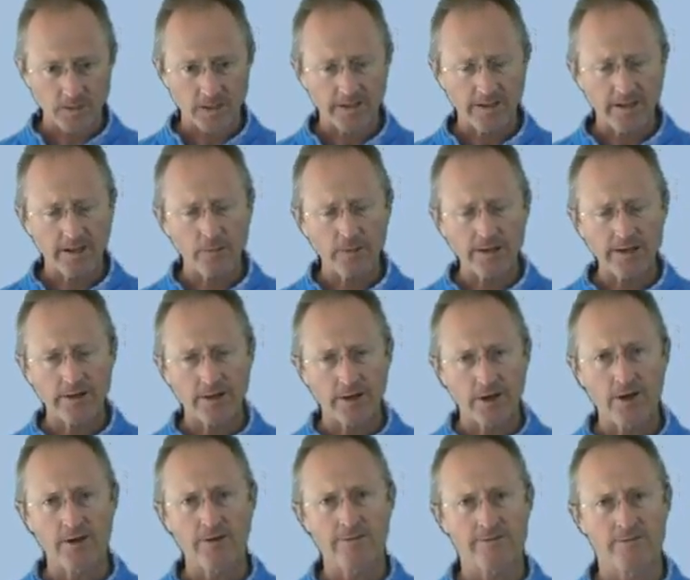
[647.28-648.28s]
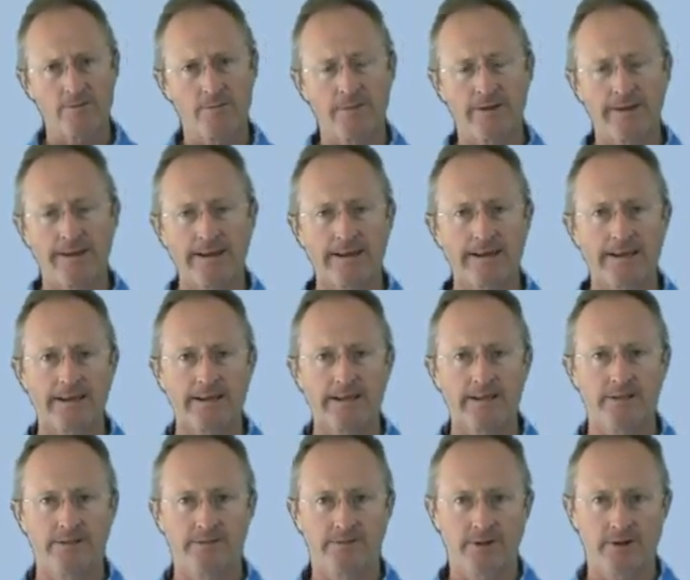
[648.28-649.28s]
Now we know from
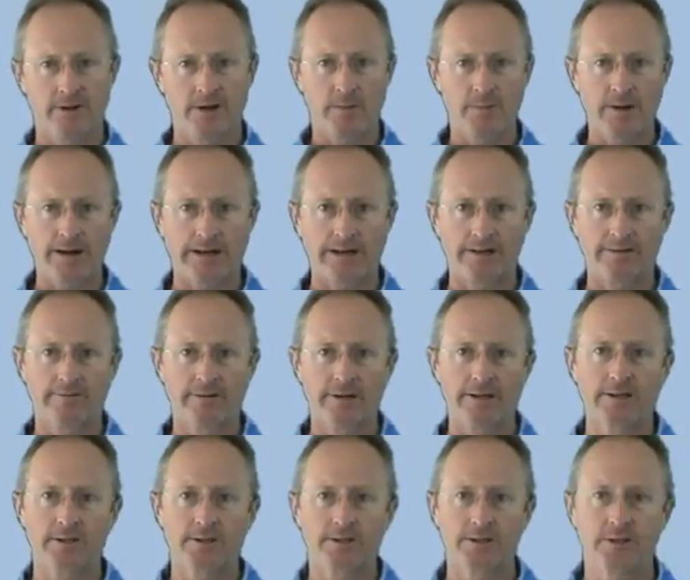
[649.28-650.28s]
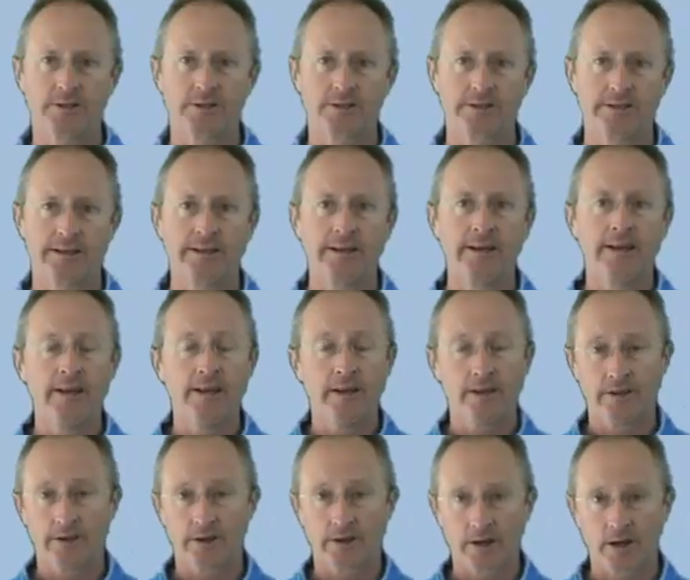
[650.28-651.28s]
decades of chiropractic research that
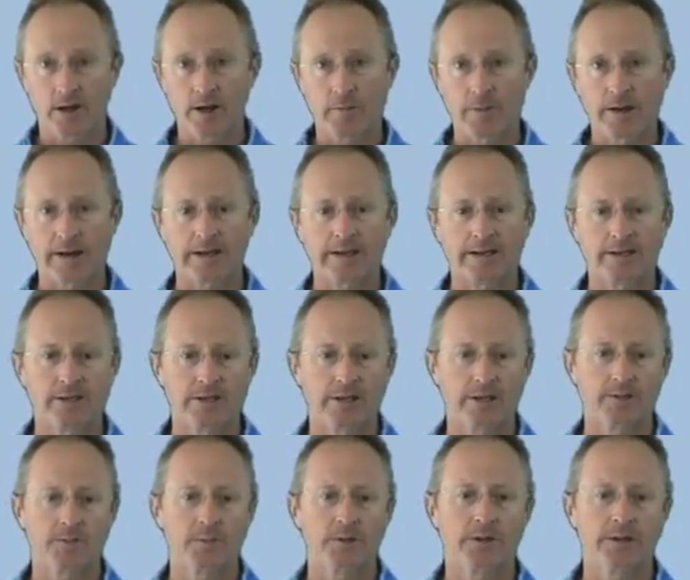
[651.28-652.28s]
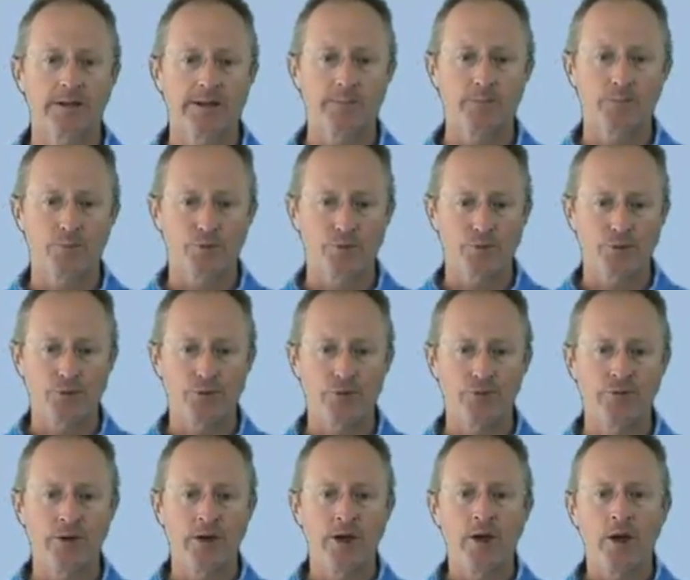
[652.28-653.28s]
a chiropractic adjustment can
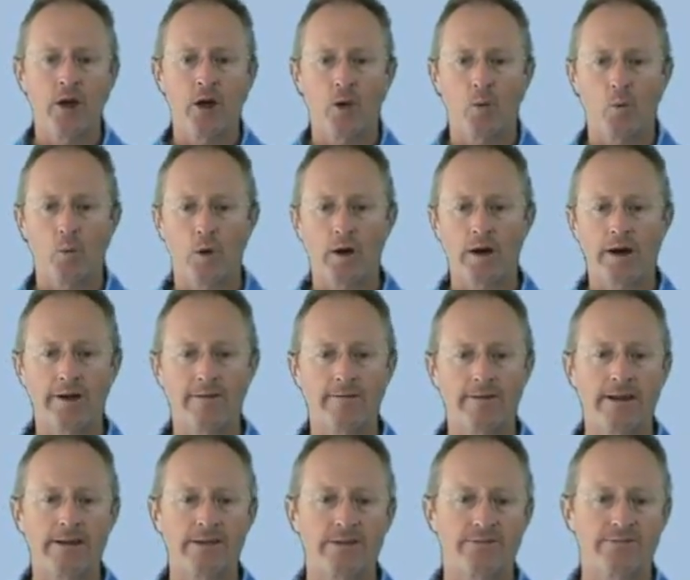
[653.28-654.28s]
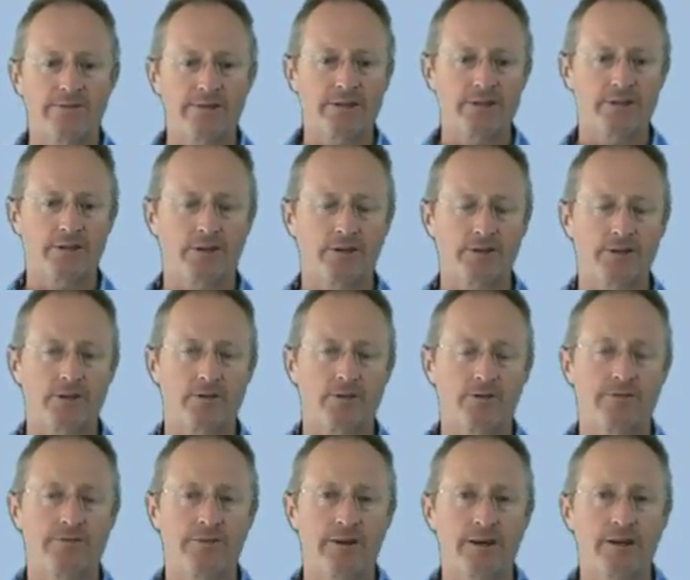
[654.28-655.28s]
improve a wide range of physiological
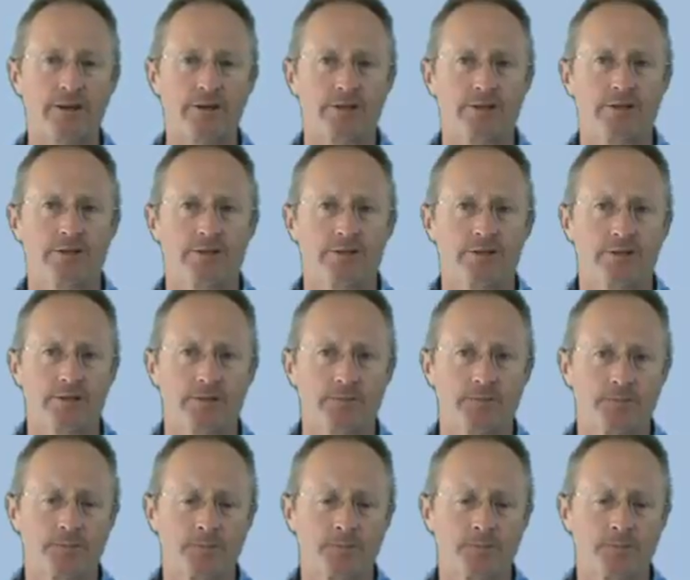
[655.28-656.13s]
functions.